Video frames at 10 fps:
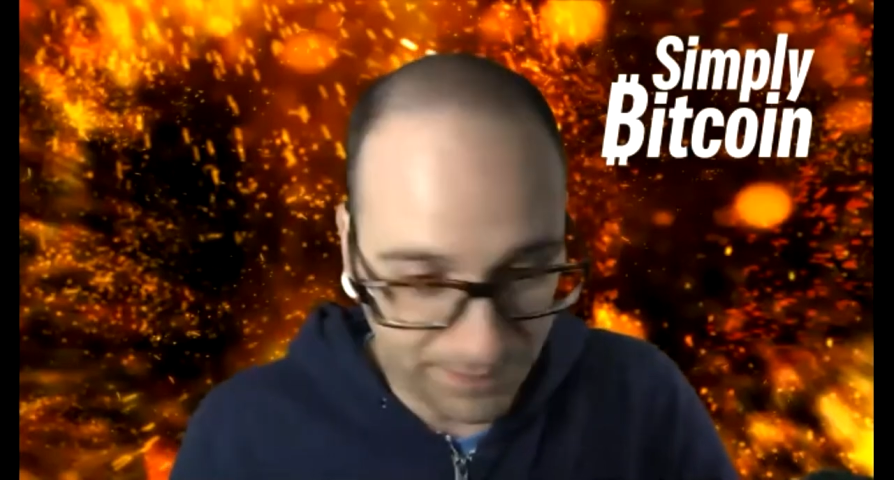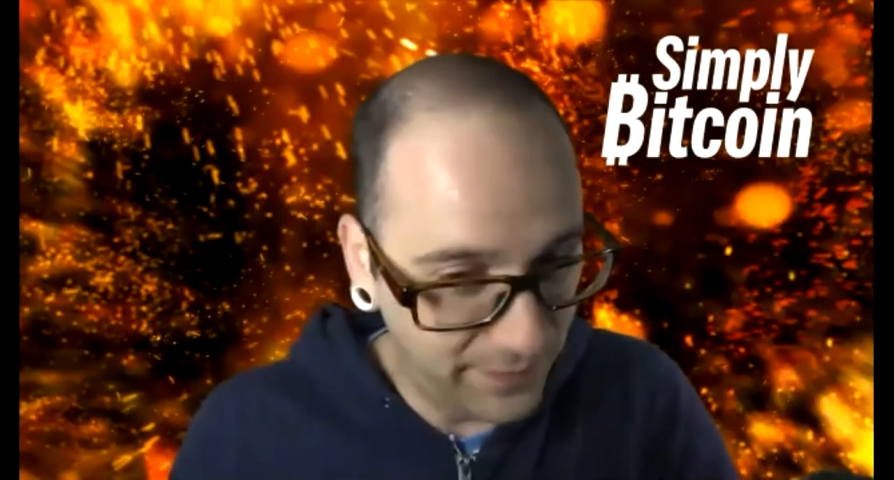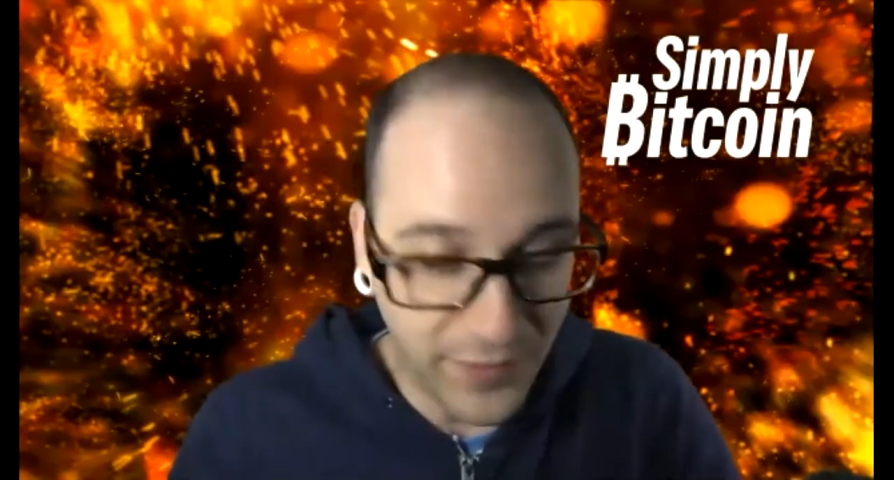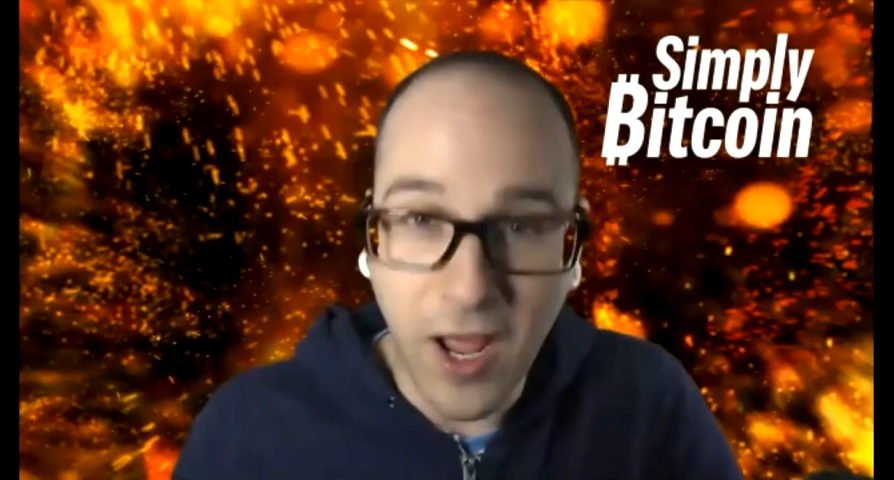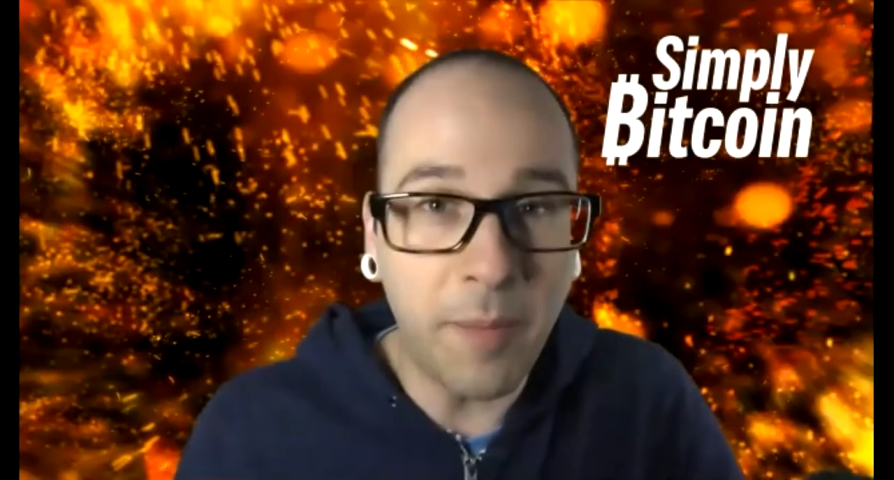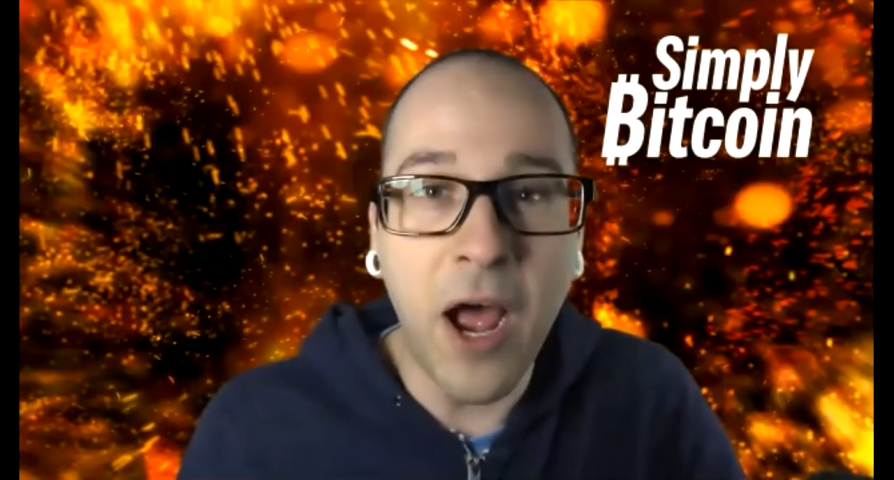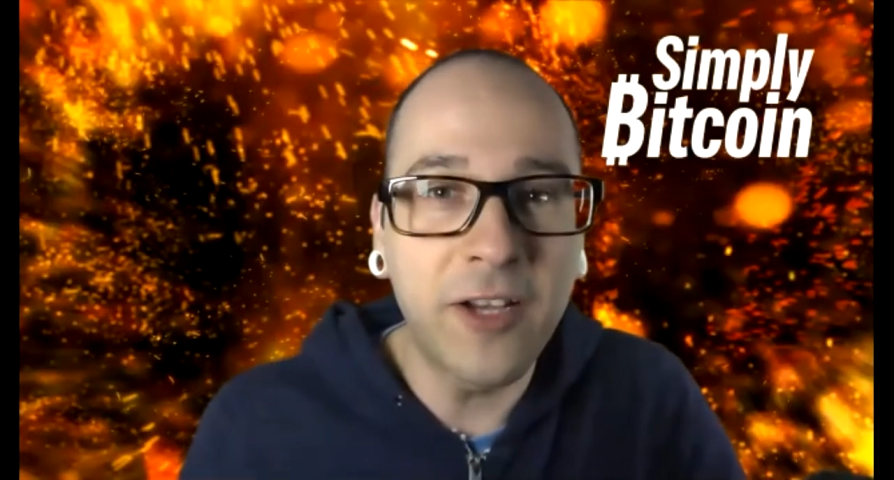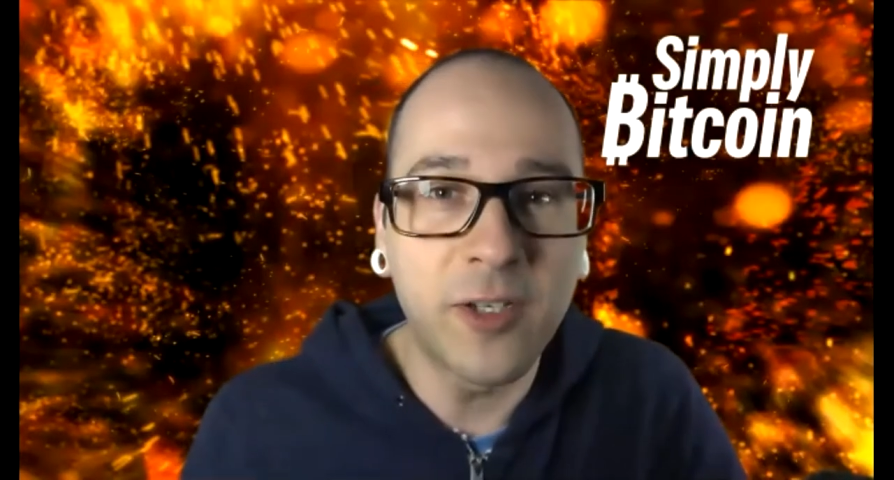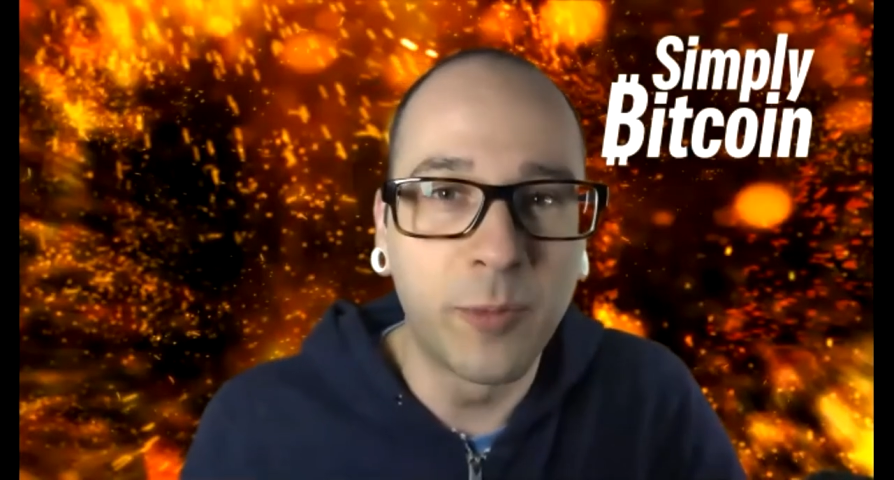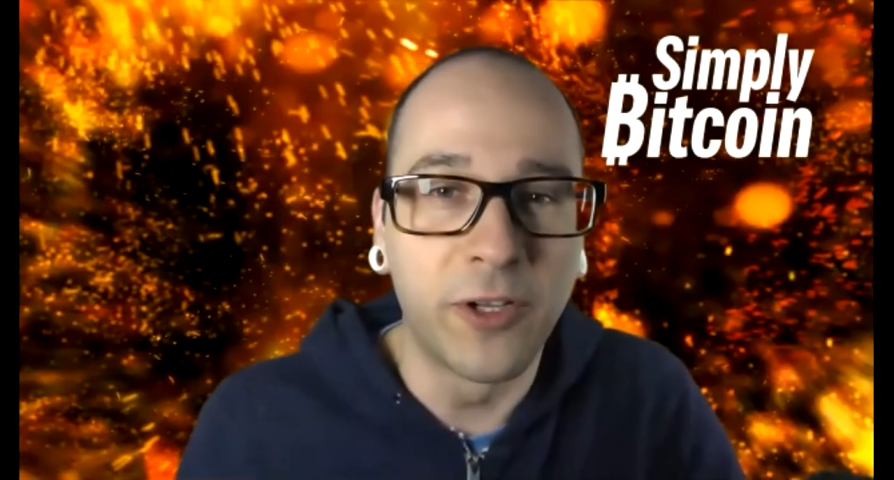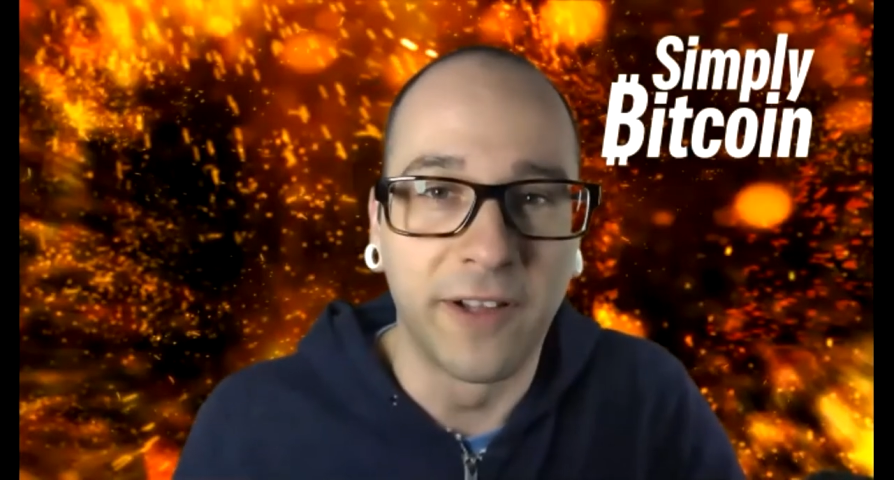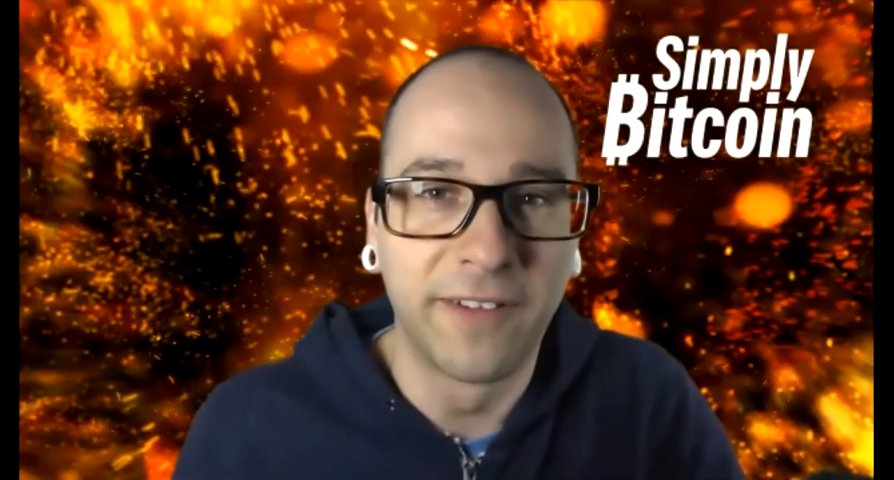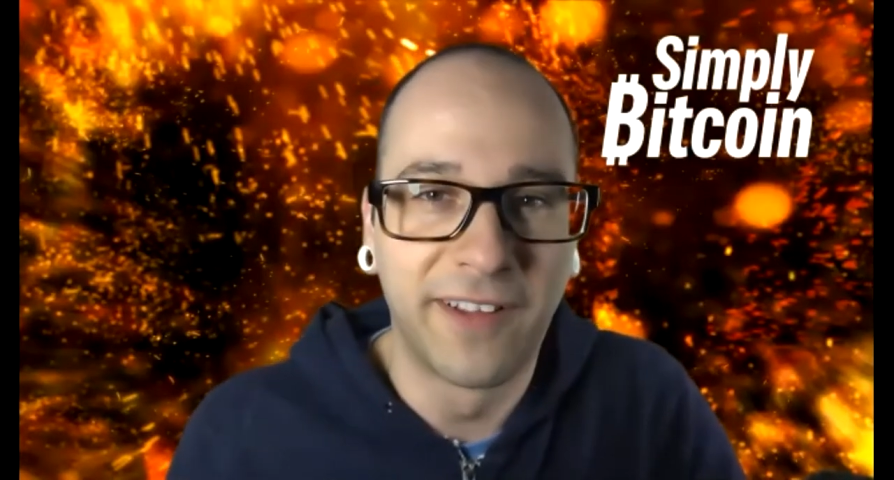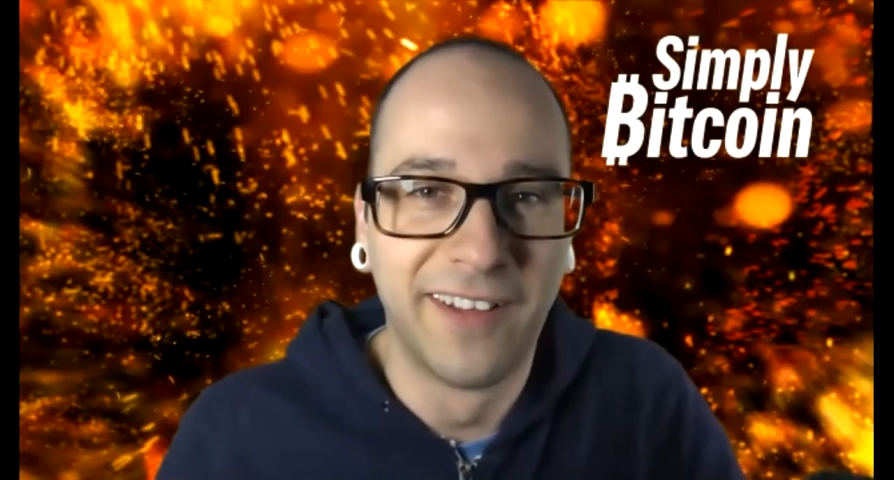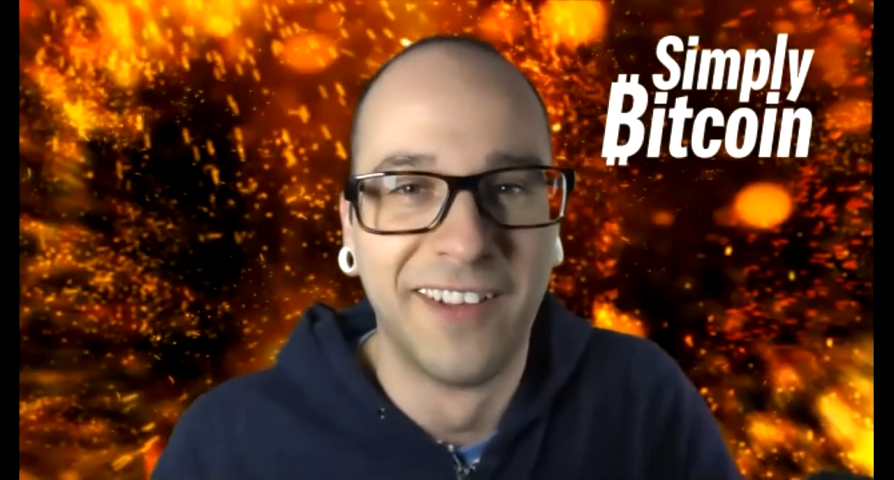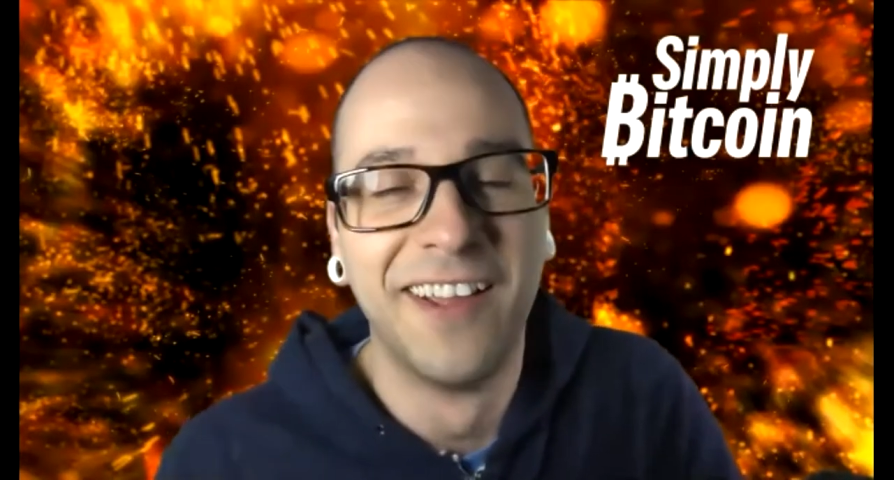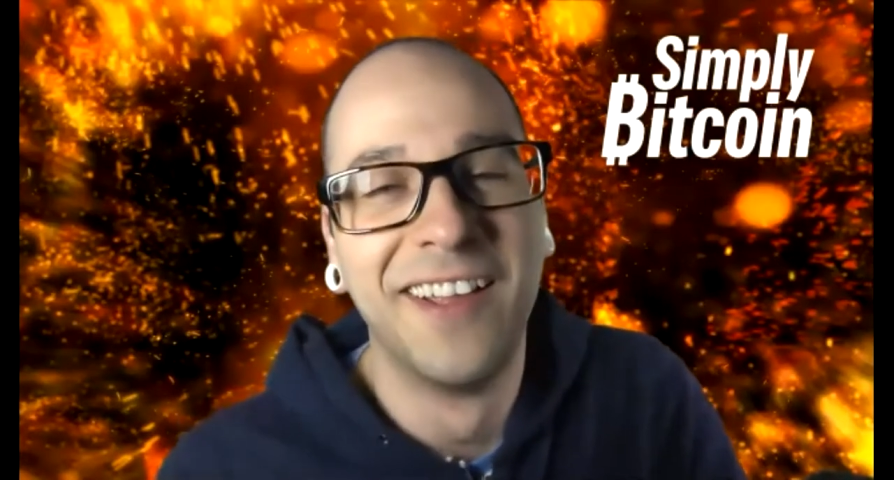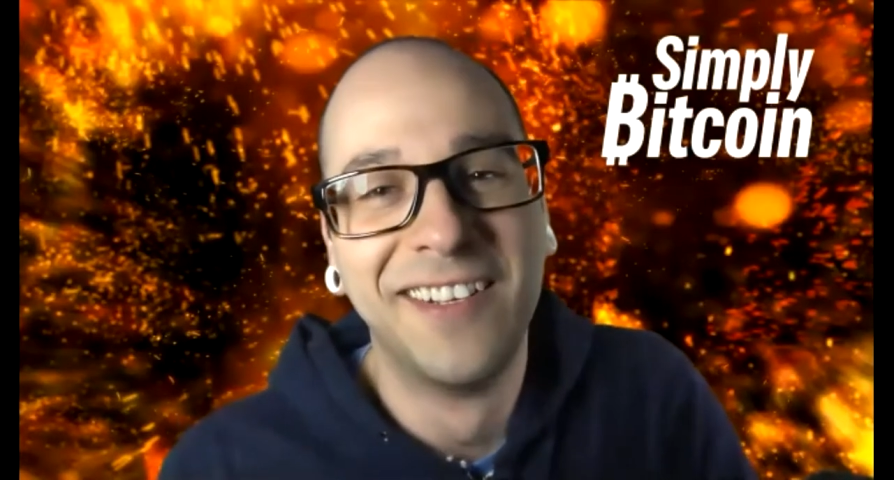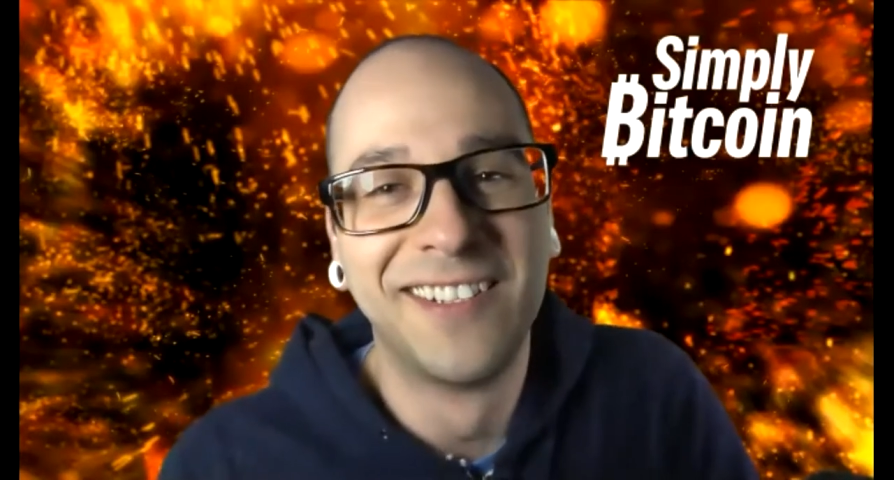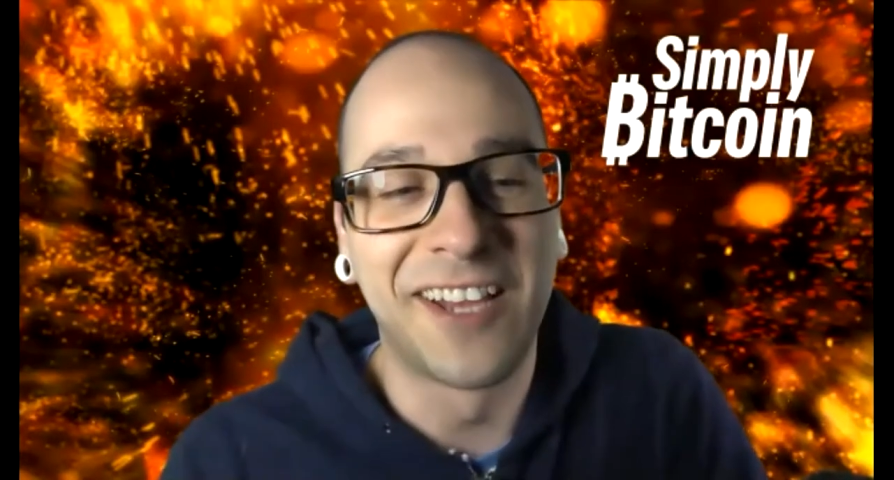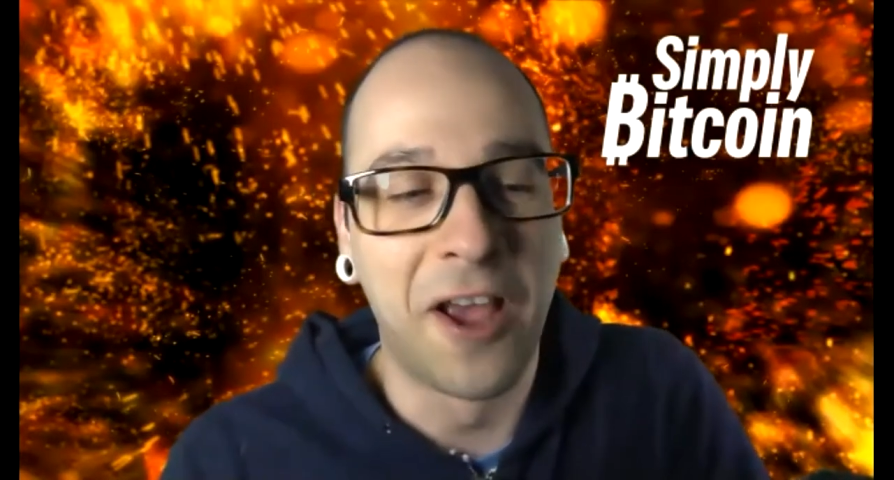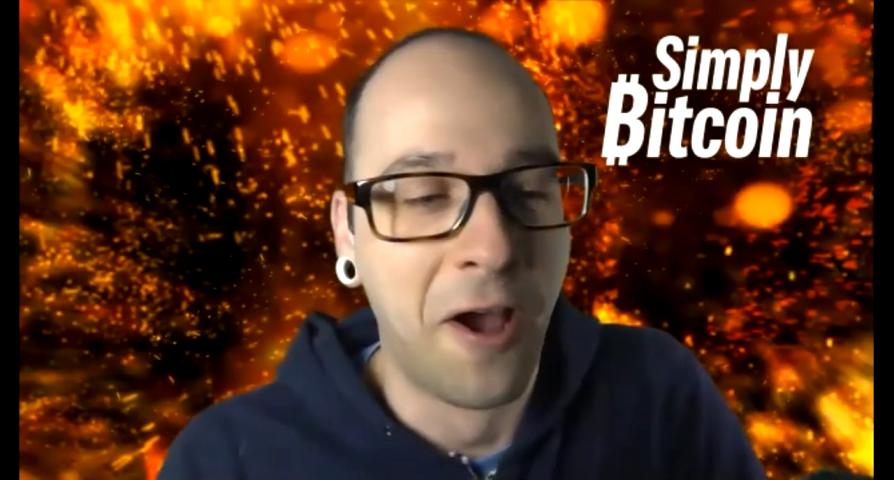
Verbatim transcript: not possible. So